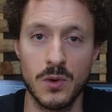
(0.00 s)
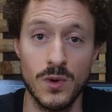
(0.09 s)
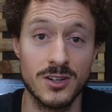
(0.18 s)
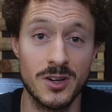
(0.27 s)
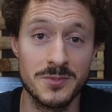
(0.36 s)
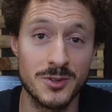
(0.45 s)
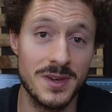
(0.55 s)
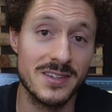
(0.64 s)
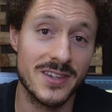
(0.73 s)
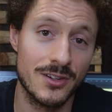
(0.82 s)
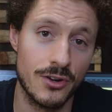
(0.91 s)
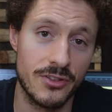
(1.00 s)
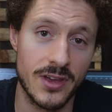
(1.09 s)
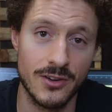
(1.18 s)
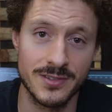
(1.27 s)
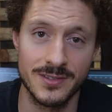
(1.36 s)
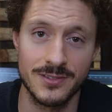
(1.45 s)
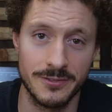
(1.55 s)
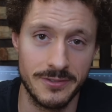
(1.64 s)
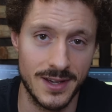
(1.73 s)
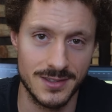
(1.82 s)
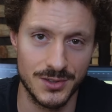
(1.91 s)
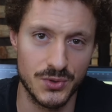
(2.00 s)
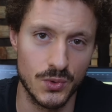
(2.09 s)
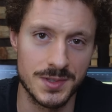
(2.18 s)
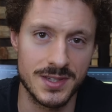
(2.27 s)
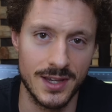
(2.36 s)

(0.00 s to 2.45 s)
When it comes to mixing, there are thousands of fancy tools